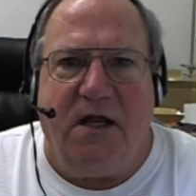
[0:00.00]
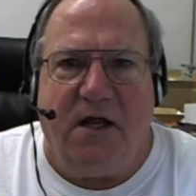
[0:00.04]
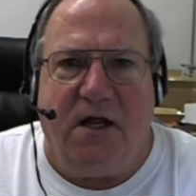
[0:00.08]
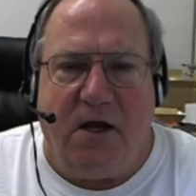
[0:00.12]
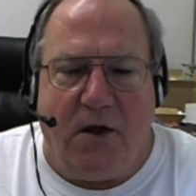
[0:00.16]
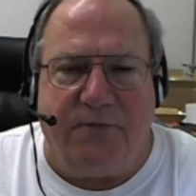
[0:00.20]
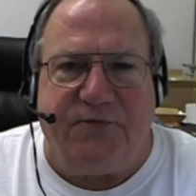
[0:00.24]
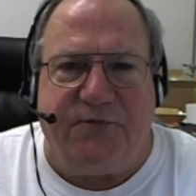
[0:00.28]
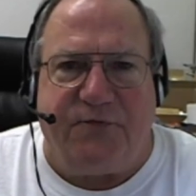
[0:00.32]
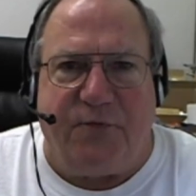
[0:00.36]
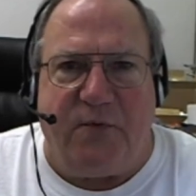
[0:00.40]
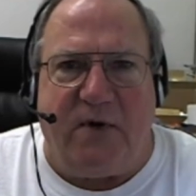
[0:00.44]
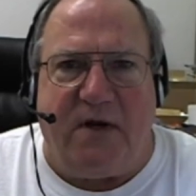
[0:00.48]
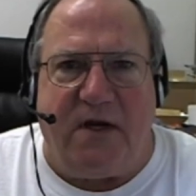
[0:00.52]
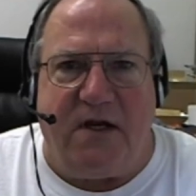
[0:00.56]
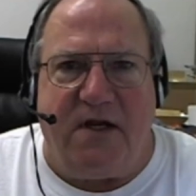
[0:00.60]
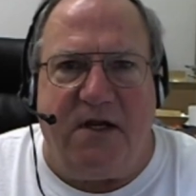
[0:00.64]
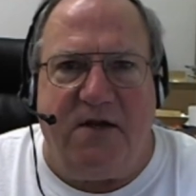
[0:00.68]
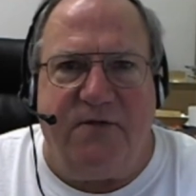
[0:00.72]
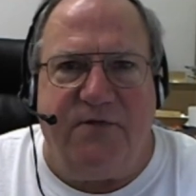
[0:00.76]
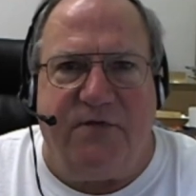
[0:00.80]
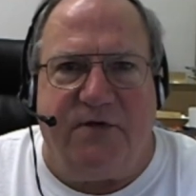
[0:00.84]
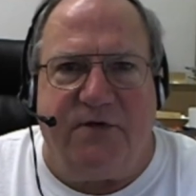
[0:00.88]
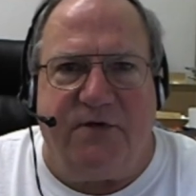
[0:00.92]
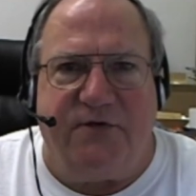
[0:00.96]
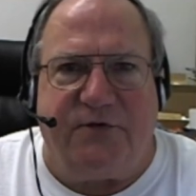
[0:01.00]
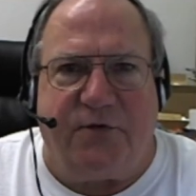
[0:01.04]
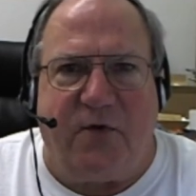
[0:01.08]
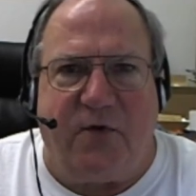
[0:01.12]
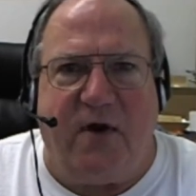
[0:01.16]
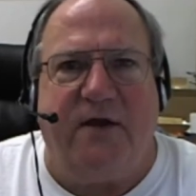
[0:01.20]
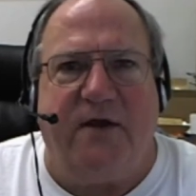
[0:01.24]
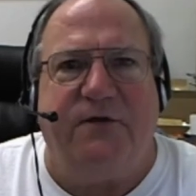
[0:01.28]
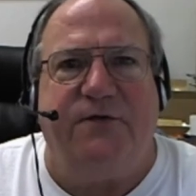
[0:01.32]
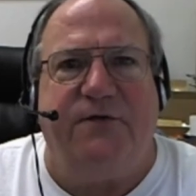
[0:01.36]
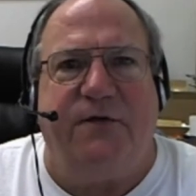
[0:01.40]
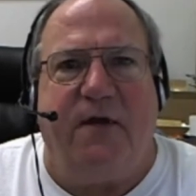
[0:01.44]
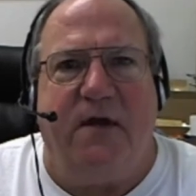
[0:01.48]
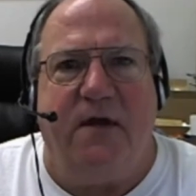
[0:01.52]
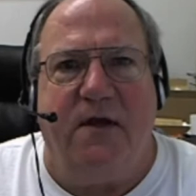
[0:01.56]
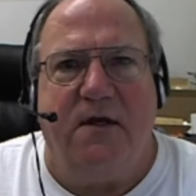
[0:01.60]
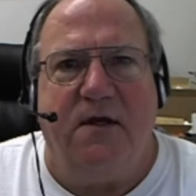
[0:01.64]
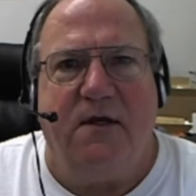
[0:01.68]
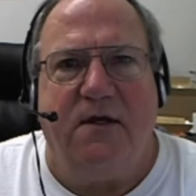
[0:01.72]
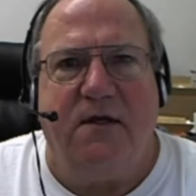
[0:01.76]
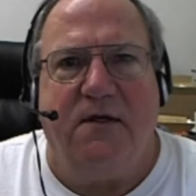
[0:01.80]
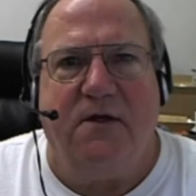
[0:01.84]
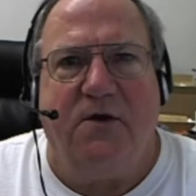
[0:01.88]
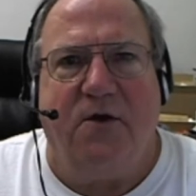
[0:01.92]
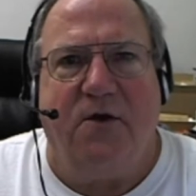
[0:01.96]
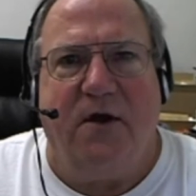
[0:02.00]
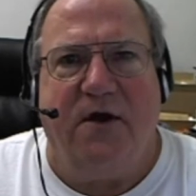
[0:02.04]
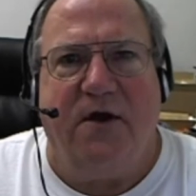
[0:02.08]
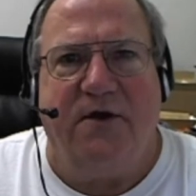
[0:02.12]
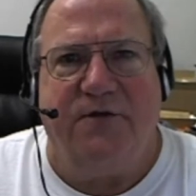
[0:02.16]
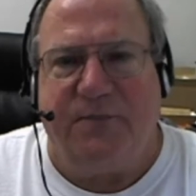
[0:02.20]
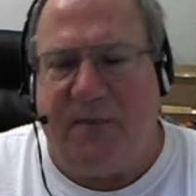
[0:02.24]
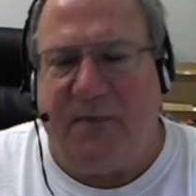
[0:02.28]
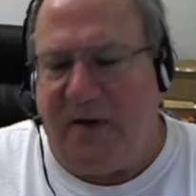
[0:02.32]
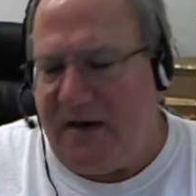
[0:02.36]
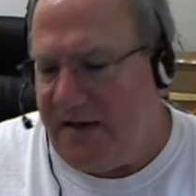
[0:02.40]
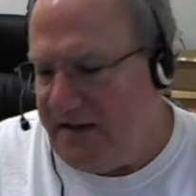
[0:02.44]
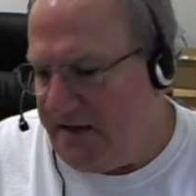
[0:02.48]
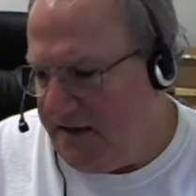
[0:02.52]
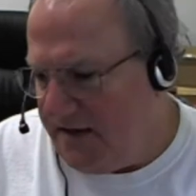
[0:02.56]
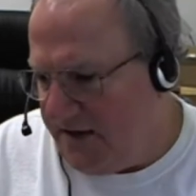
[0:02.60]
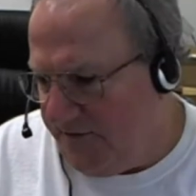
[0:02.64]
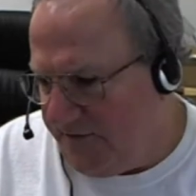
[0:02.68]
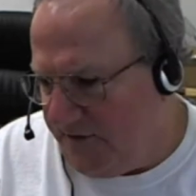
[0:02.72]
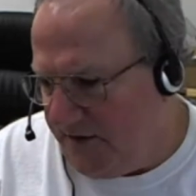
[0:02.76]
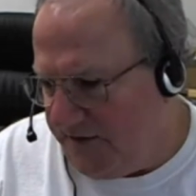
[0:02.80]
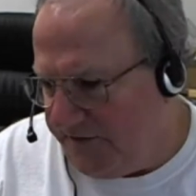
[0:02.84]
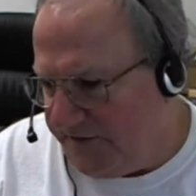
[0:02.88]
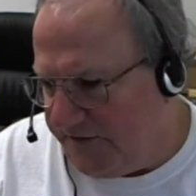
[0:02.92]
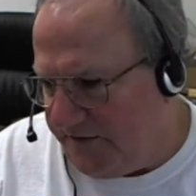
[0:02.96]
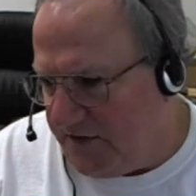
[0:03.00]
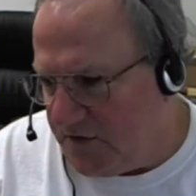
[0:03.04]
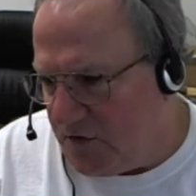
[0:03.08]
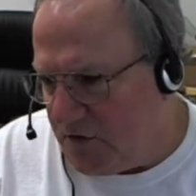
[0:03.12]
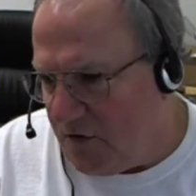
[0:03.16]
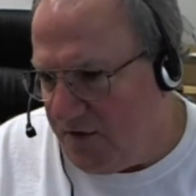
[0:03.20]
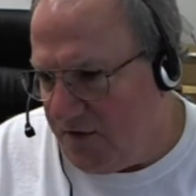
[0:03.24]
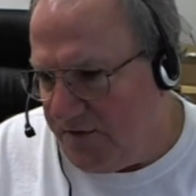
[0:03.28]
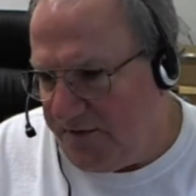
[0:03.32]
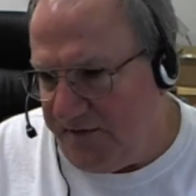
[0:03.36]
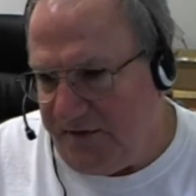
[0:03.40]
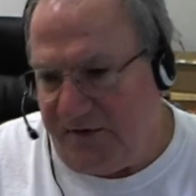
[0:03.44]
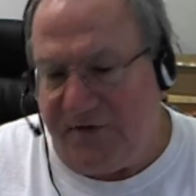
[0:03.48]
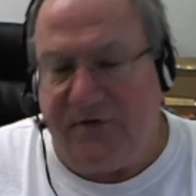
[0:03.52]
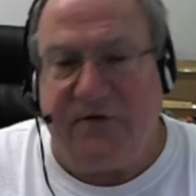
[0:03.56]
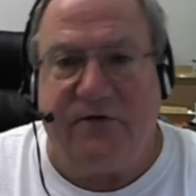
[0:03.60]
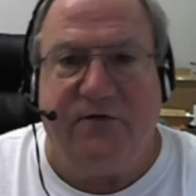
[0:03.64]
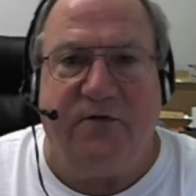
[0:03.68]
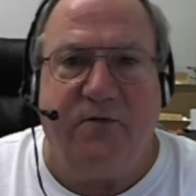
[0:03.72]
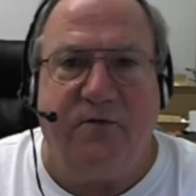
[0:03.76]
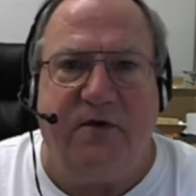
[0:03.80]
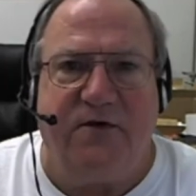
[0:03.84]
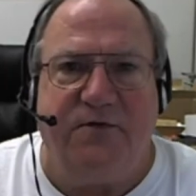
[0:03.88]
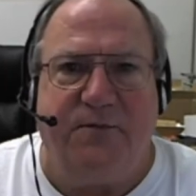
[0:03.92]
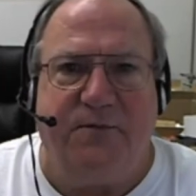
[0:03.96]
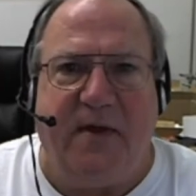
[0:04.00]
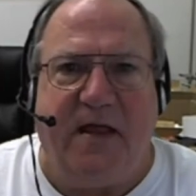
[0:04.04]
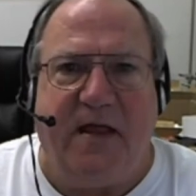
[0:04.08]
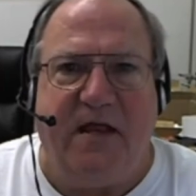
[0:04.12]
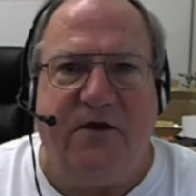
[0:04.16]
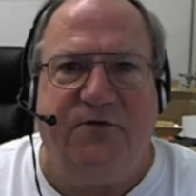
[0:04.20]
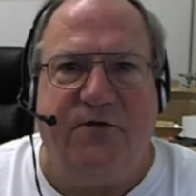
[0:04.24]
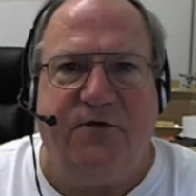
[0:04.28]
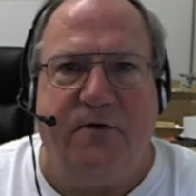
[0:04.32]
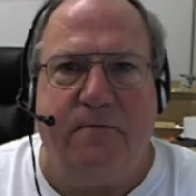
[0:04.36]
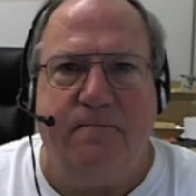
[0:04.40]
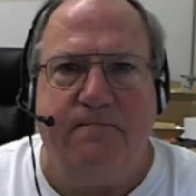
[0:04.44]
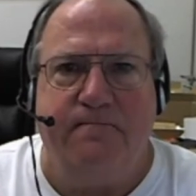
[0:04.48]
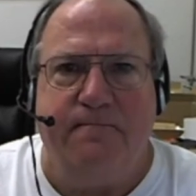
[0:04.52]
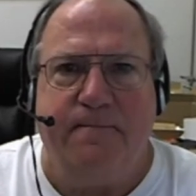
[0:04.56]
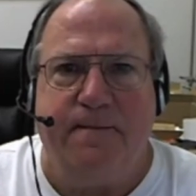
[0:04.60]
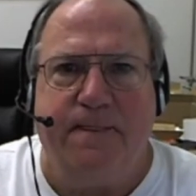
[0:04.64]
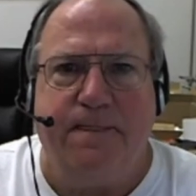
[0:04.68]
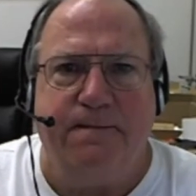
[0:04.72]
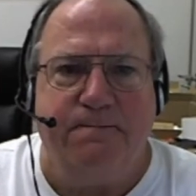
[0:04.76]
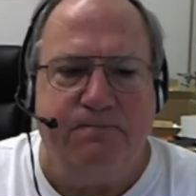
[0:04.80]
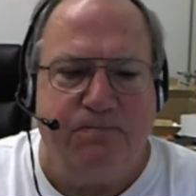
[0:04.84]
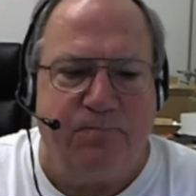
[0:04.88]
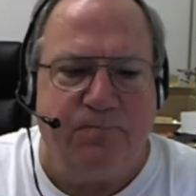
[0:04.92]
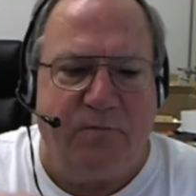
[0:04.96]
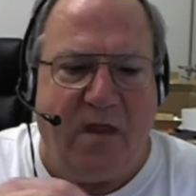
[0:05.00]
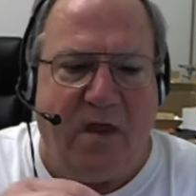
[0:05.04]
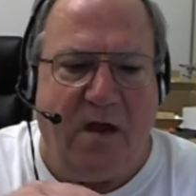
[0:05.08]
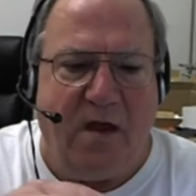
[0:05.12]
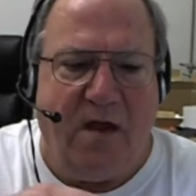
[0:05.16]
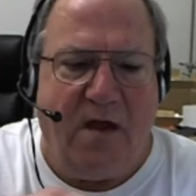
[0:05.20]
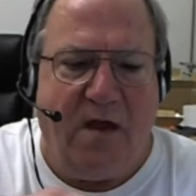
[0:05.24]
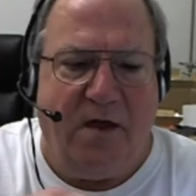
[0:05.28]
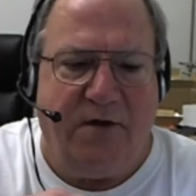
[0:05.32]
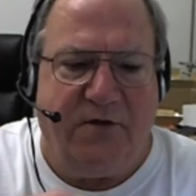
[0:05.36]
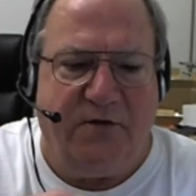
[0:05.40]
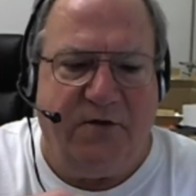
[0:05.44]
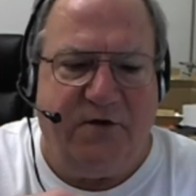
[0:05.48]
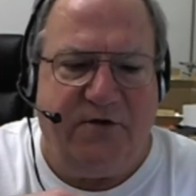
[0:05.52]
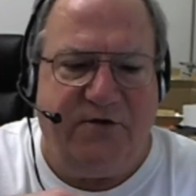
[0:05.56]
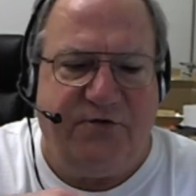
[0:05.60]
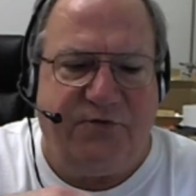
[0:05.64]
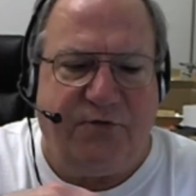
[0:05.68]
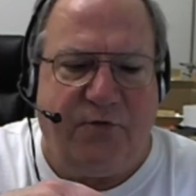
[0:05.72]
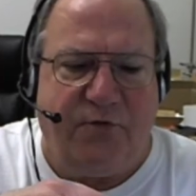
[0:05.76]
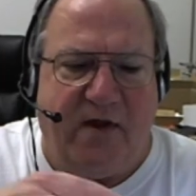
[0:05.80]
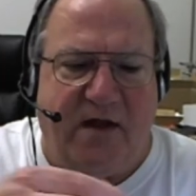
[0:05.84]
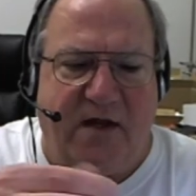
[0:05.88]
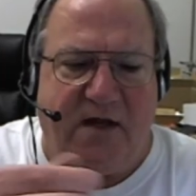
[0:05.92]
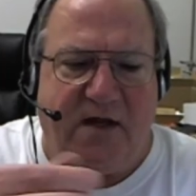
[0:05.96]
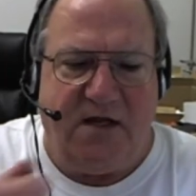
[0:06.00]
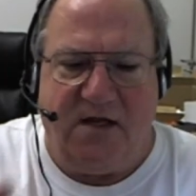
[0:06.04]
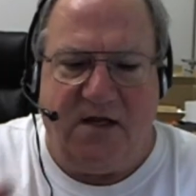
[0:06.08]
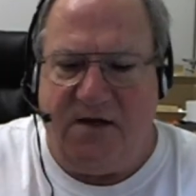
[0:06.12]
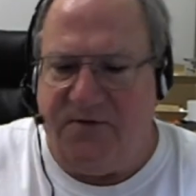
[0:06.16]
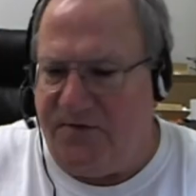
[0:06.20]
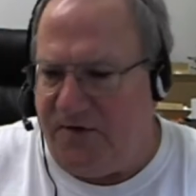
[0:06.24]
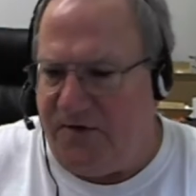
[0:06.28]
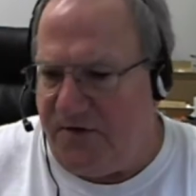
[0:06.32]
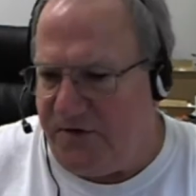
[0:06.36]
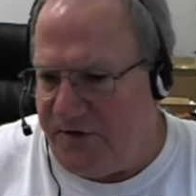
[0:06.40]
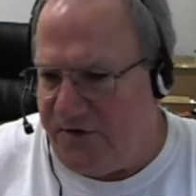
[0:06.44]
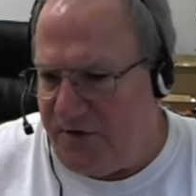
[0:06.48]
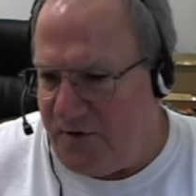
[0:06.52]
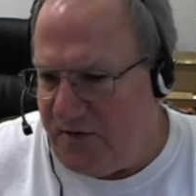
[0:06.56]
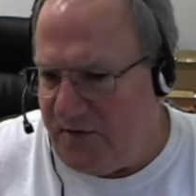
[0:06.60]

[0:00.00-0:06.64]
helps relieve the stress caused by the difference in coefficients of expansion. A good trick, if you're